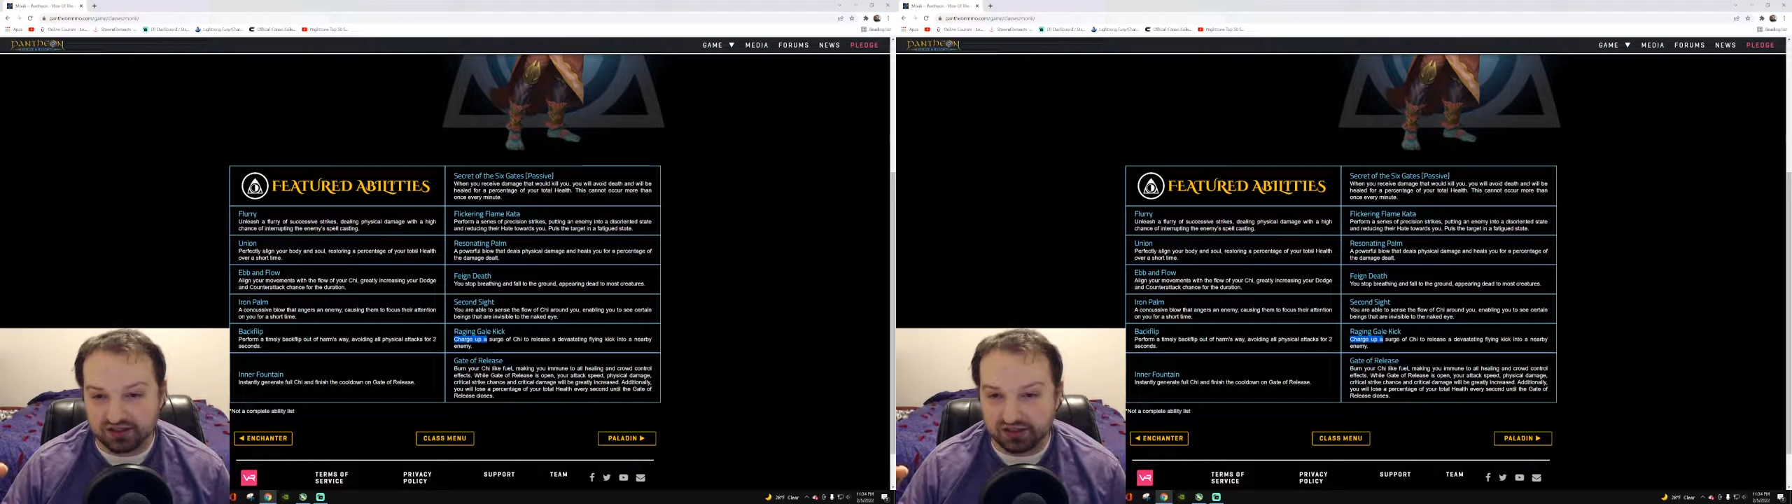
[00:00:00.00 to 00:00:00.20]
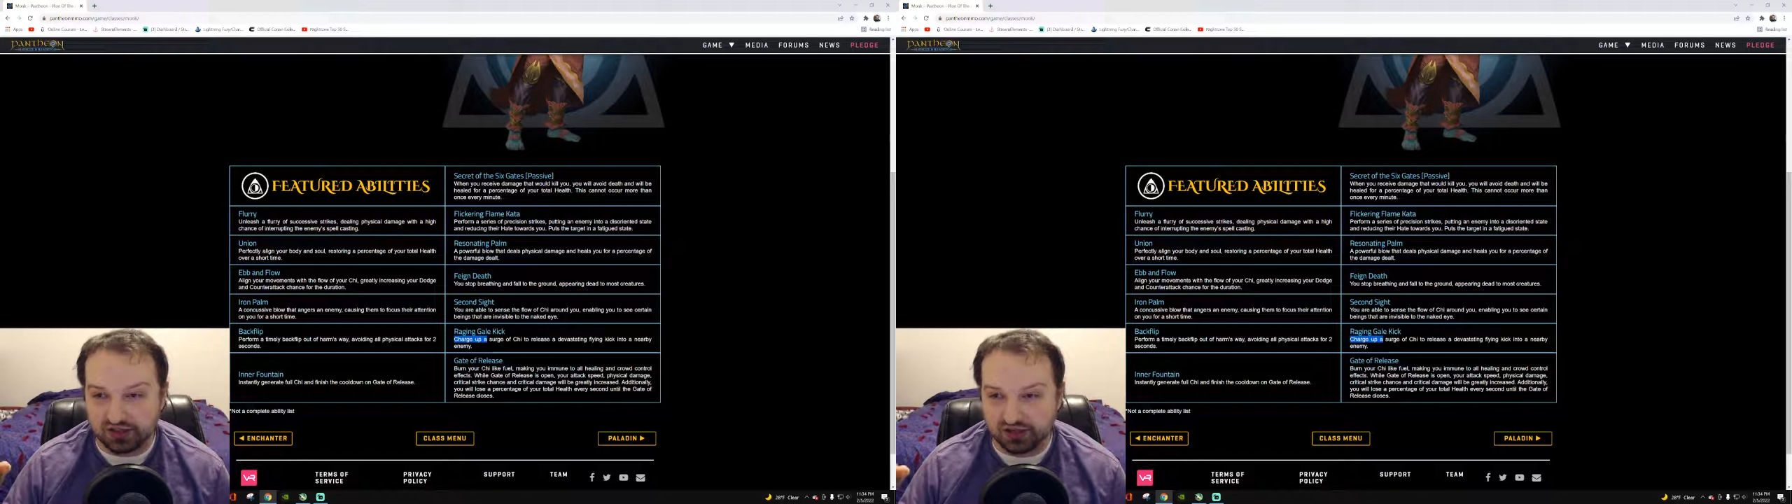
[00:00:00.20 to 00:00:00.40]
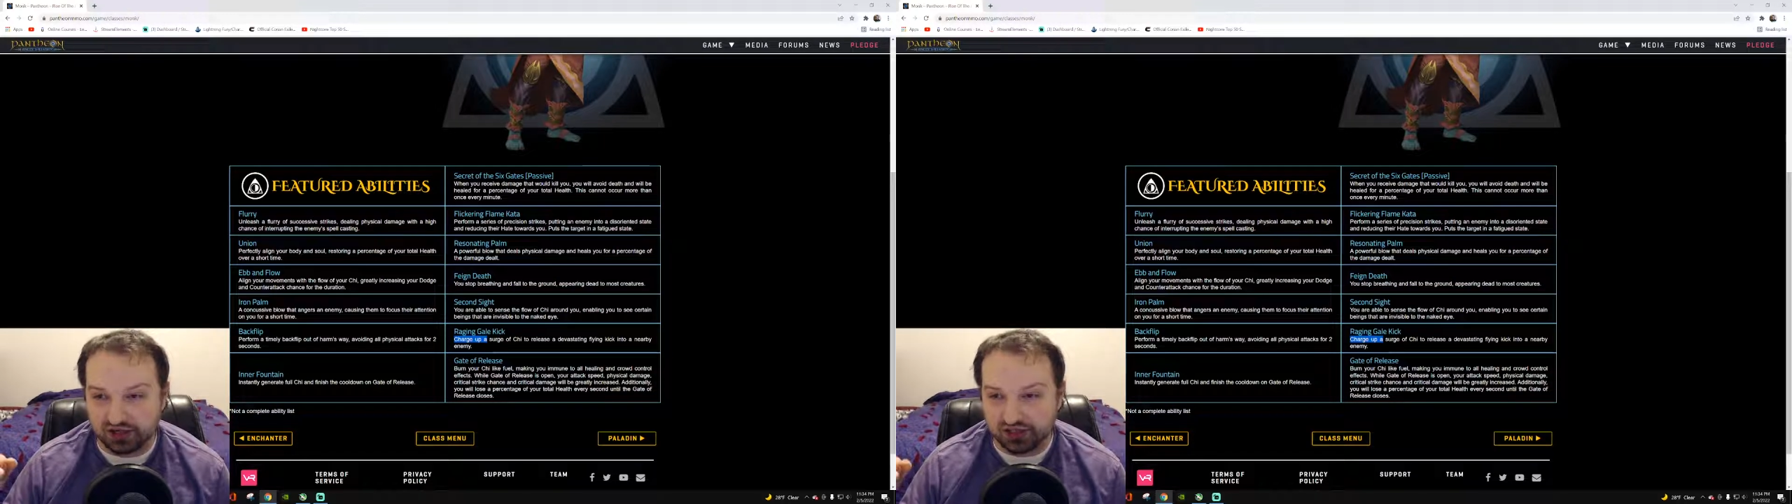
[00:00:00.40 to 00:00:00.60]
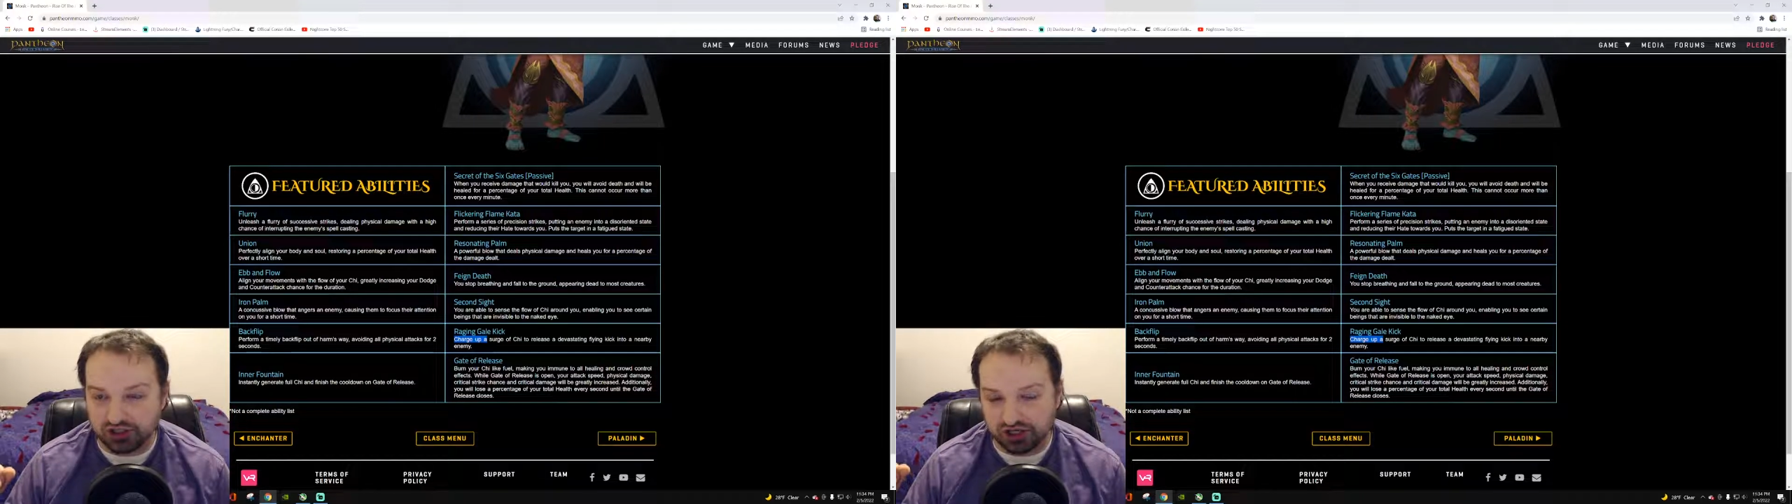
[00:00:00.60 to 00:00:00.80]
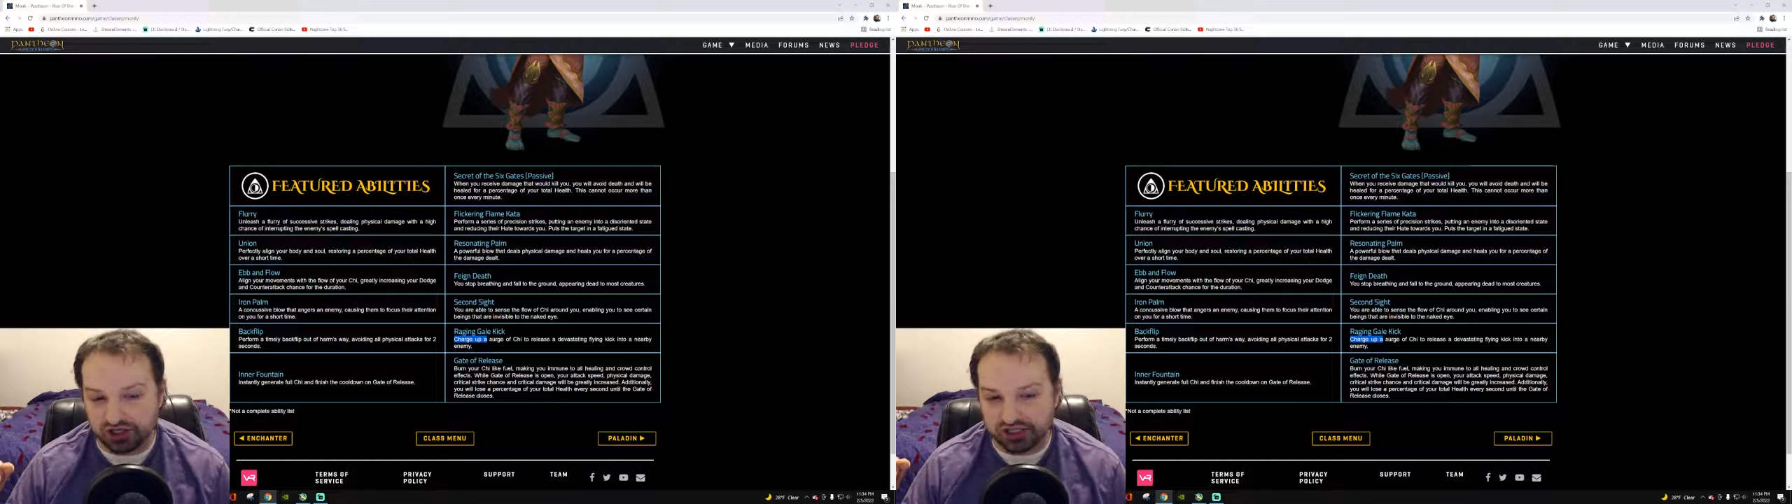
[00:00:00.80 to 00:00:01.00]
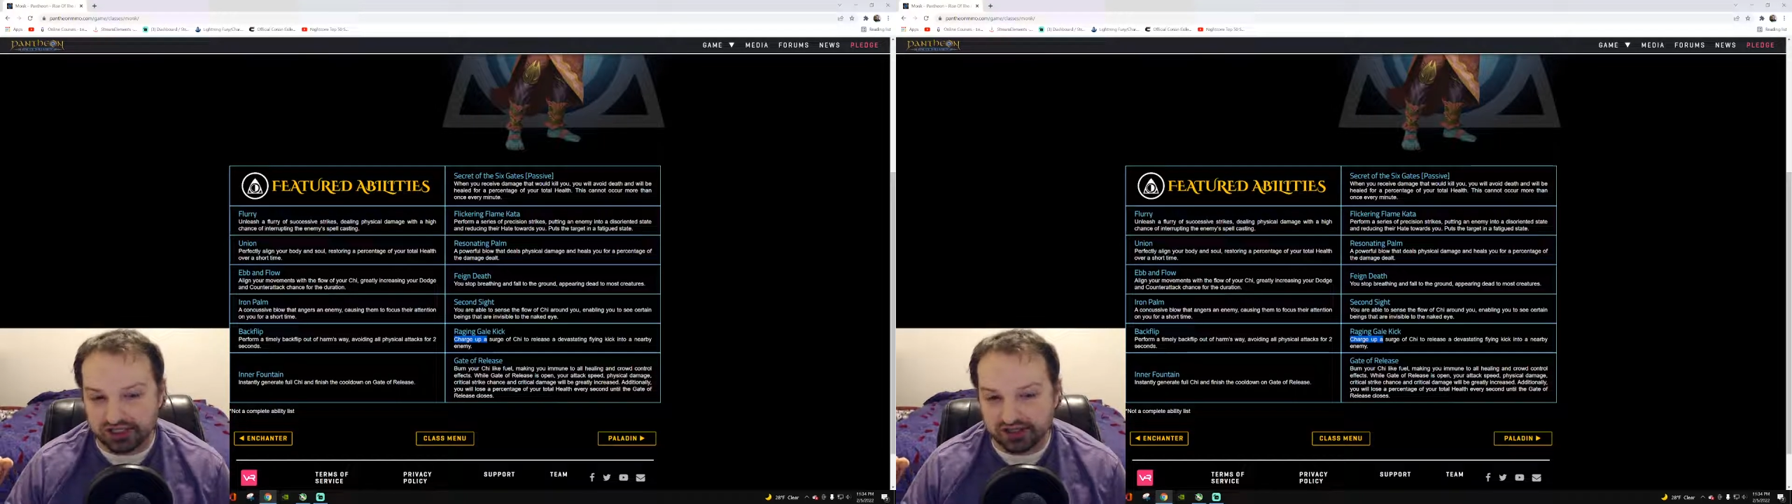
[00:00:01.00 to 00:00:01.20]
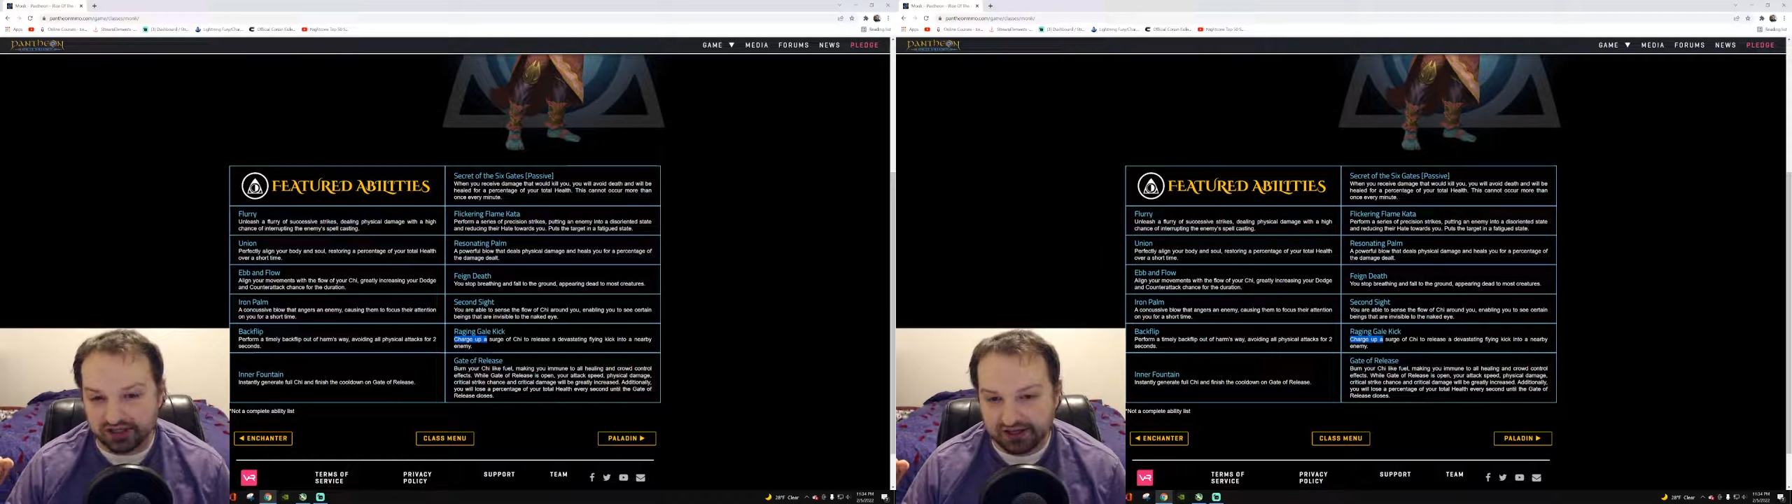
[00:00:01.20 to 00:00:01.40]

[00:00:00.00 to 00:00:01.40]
the longer you charge it,